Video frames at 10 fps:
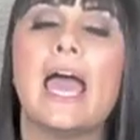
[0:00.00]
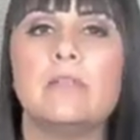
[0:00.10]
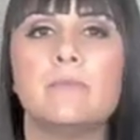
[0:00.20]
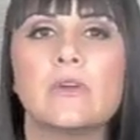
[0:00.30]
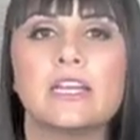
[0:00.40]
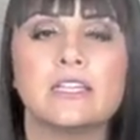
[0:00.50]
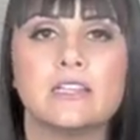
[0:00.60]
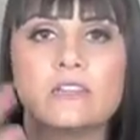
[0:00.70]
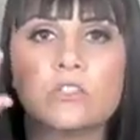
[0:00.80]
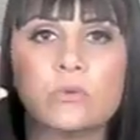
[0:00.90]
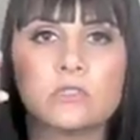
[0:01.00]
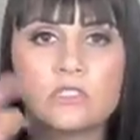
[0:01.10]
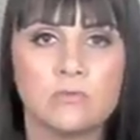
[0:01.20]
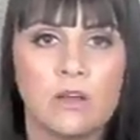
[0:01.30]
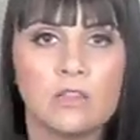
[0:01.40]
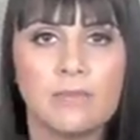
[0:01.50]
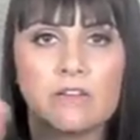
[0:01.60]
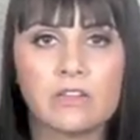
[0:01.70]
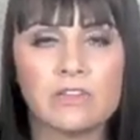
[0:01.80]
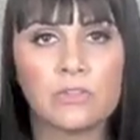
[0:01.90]
and putting it into a small
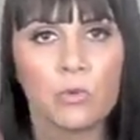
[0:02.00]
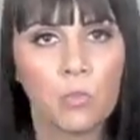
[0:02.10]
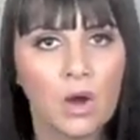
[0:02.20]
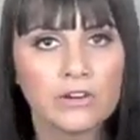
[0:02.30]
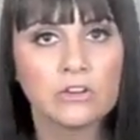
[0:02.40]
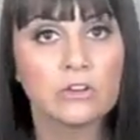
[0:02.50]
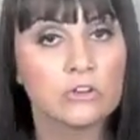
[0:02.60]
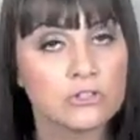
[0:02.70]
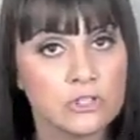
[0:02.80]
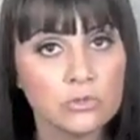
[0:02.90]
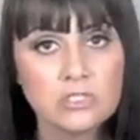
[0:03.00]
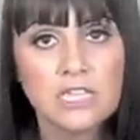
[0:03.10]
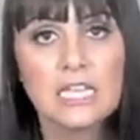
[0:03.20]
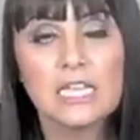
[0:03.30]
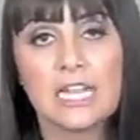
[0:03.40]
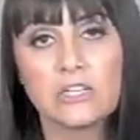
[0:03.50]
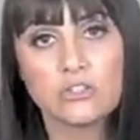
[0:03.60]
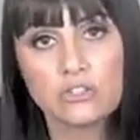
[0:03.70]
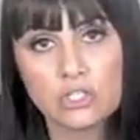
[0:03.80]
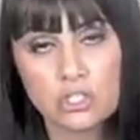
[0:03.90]
amount of either water or juice and
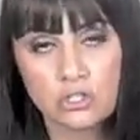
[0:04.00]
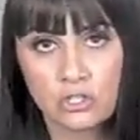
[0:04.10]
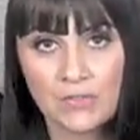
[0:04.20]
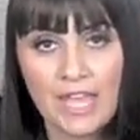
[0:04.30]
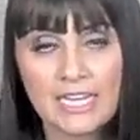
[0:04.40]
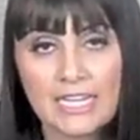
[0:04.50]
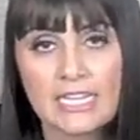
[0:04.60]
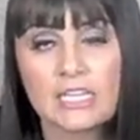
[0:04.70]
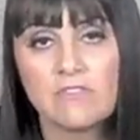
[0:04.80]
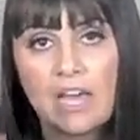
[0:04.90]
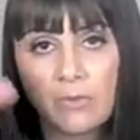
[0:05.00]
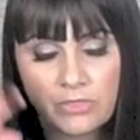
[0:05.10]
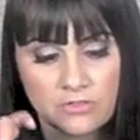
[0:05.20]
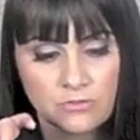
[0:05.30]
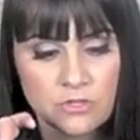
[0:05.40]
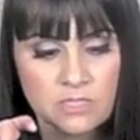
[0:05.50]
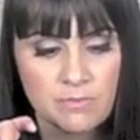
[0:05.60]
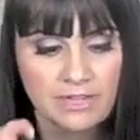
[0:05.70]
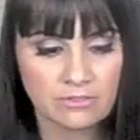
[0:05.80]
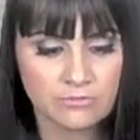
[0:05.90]
stir that and give that with the first
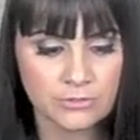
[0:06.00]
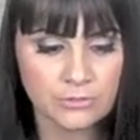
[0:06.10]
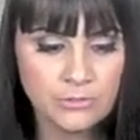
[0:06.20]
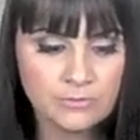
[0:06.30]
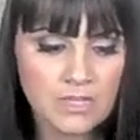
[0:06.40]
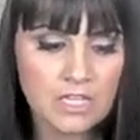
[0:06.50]
bite of food.